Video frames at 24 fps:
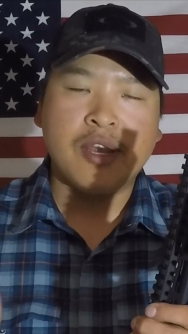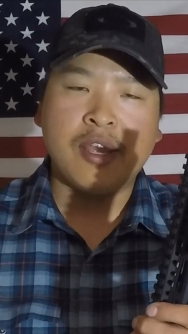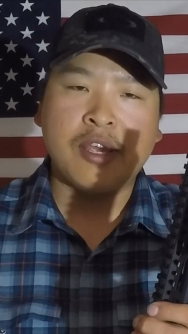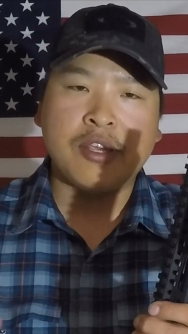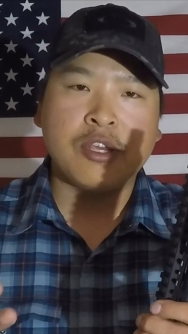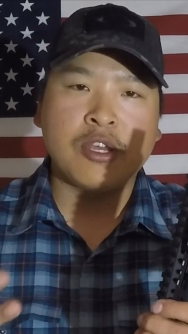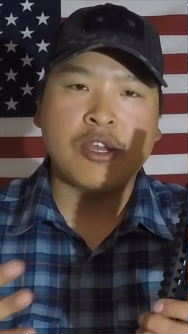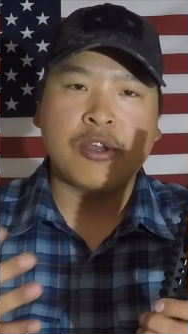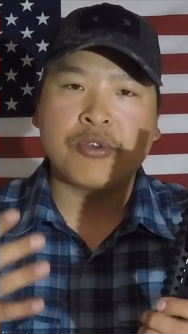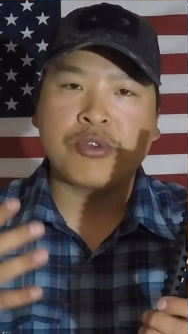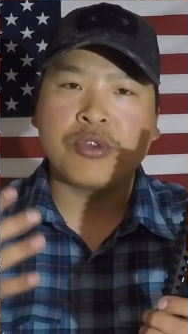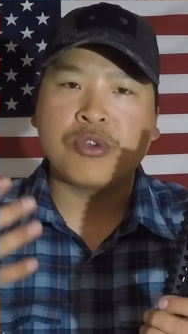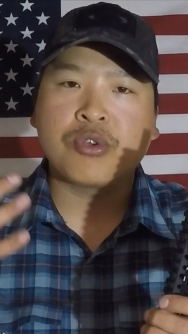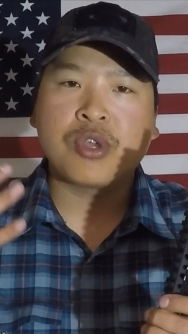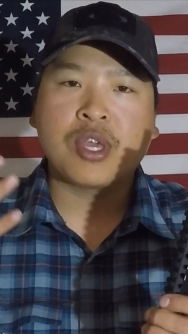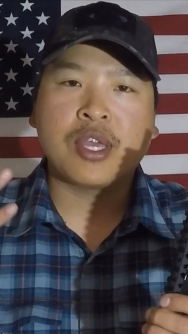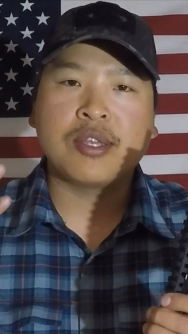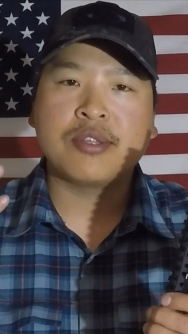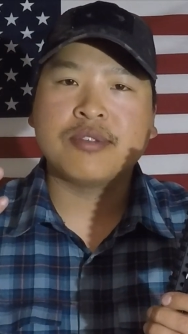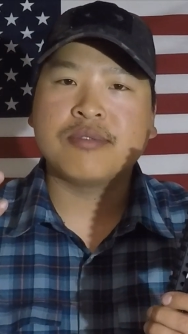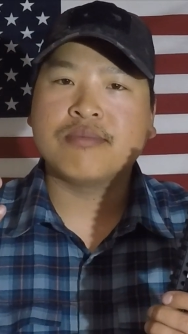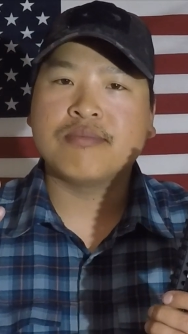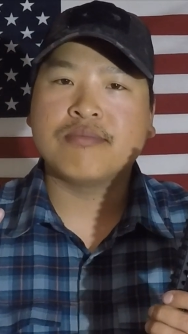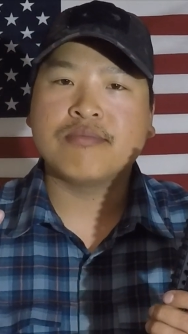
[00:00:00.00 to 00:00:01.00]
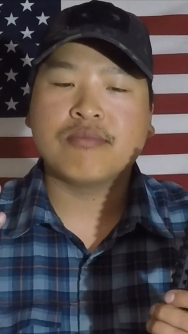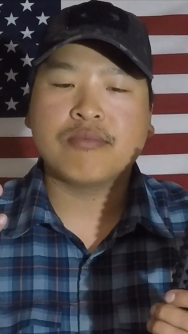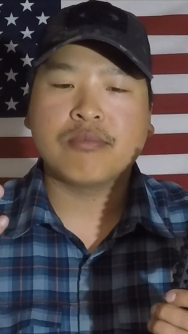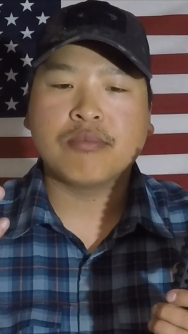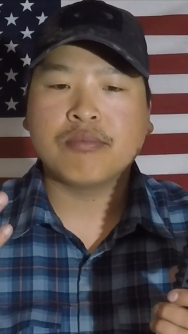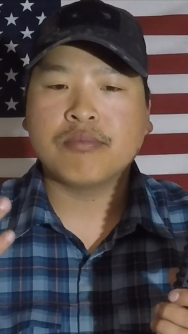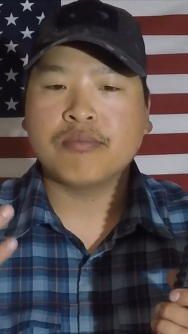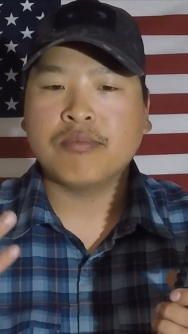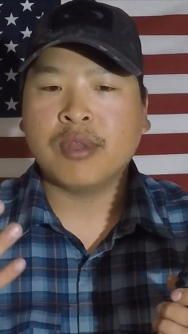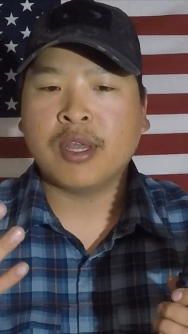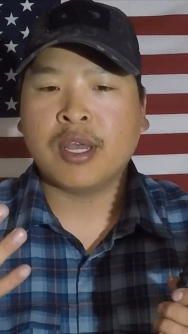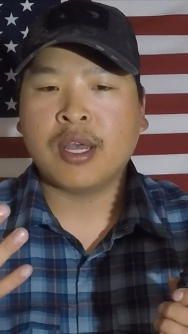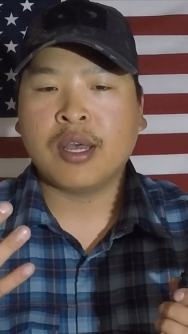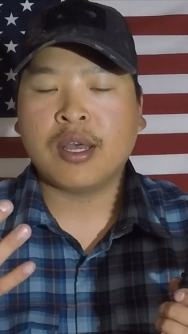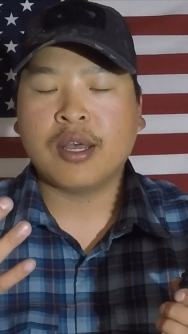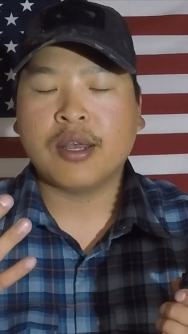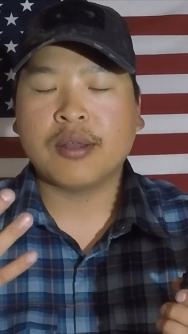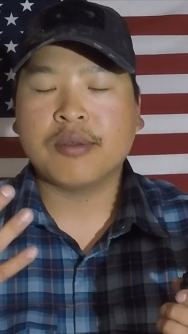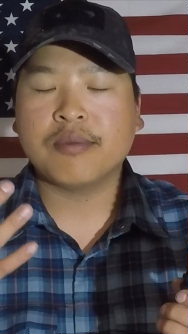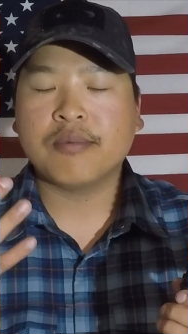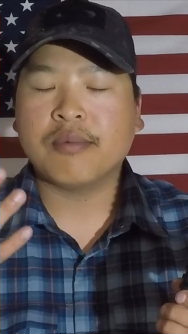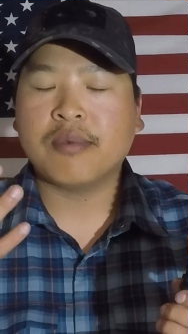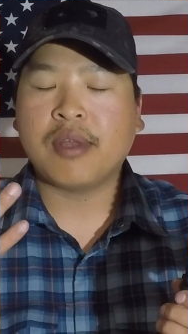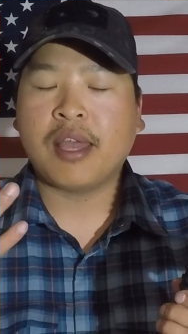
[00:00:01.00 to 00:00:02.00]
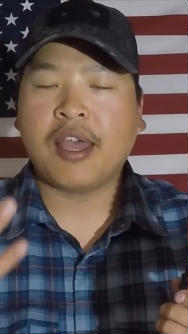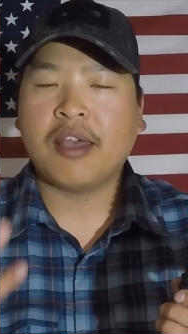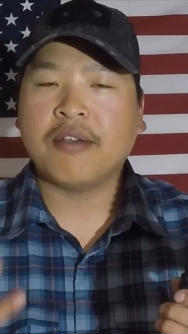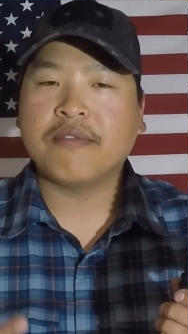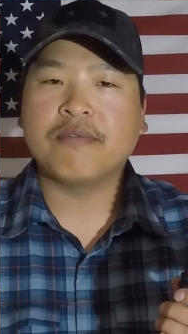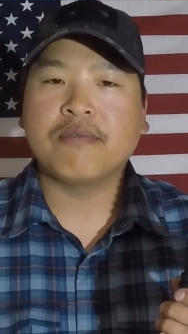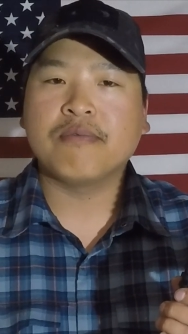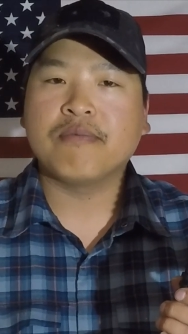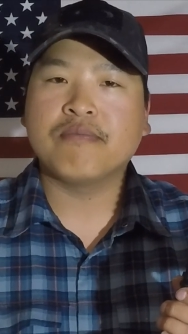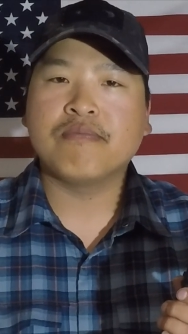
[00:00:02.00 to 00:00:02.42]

You can have